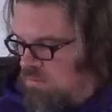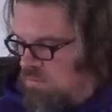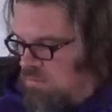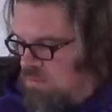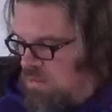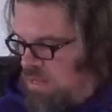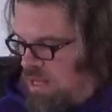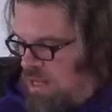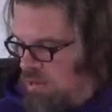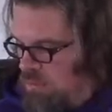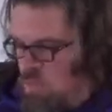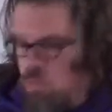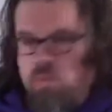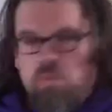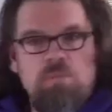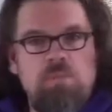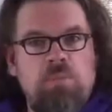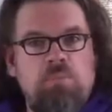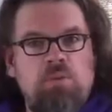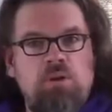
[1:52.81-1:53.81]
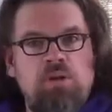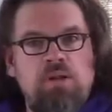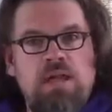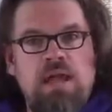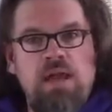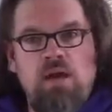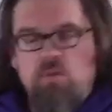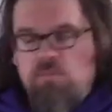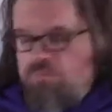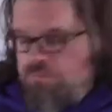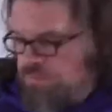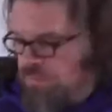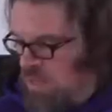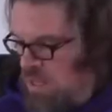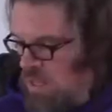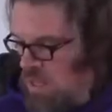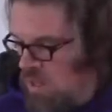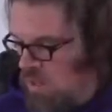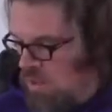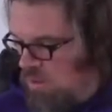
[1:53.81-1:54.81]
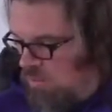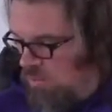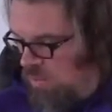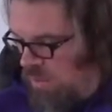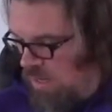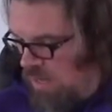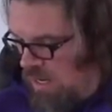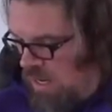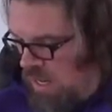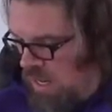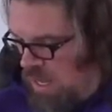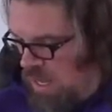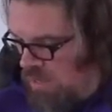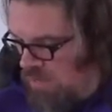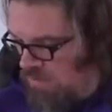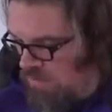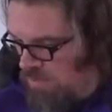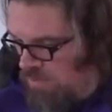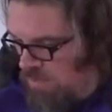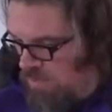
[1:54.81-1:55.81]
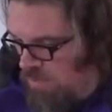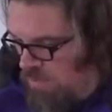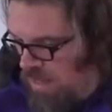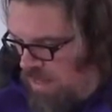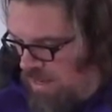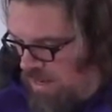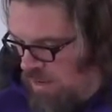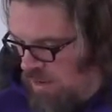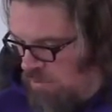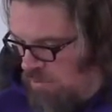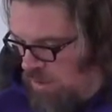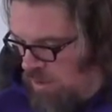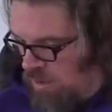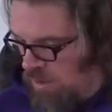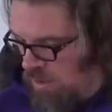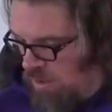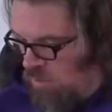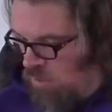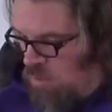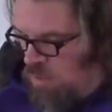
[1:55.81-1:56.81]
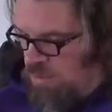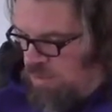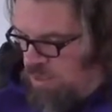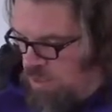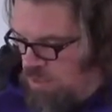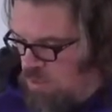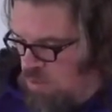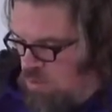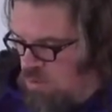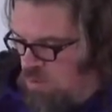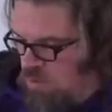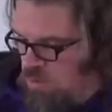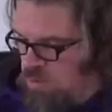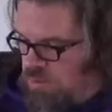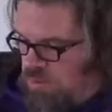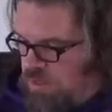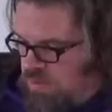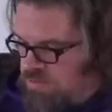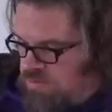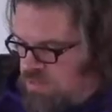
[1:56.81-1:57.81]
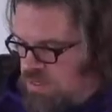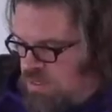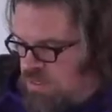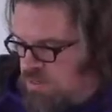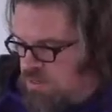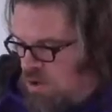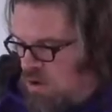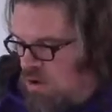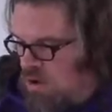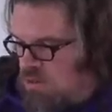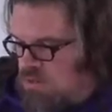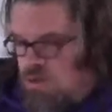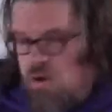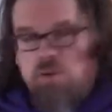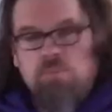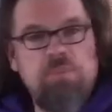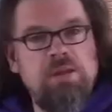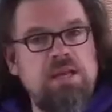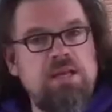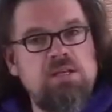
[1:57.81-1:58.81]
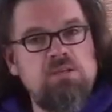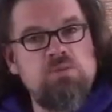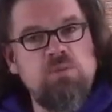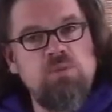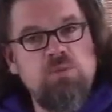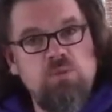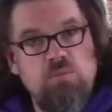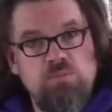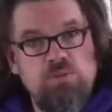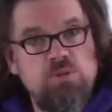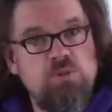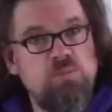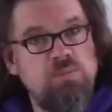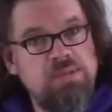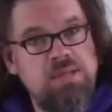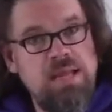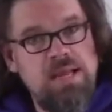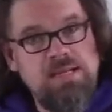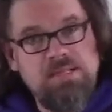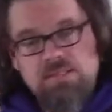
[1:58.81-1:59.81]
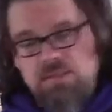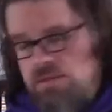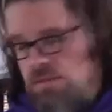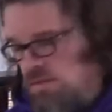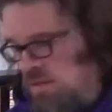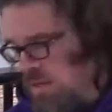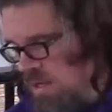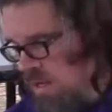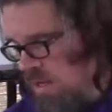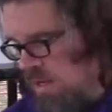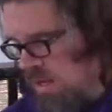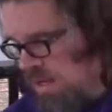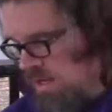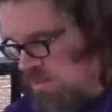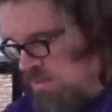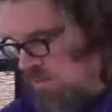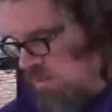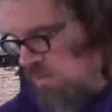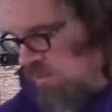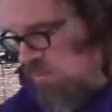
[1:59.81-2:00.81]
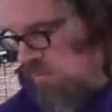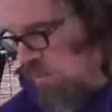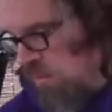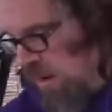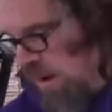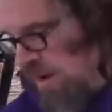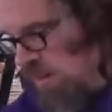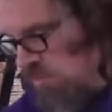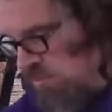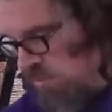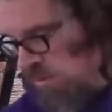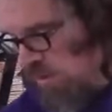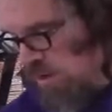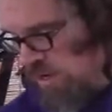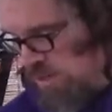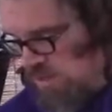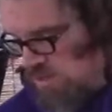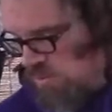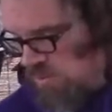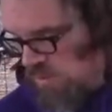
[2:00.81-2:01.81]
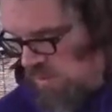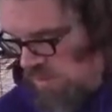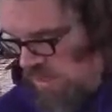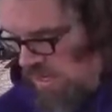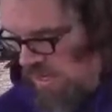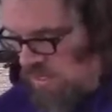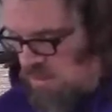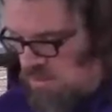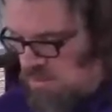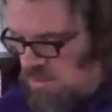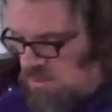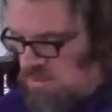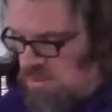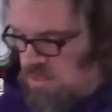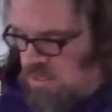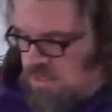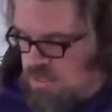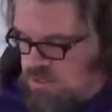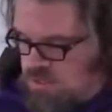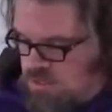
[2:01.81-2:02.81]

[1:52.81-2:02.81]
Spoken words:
the animal would be put down. But I have met and married a woman who believes that dogs are beings with whom to relate. And so therefore I am learning to relate to these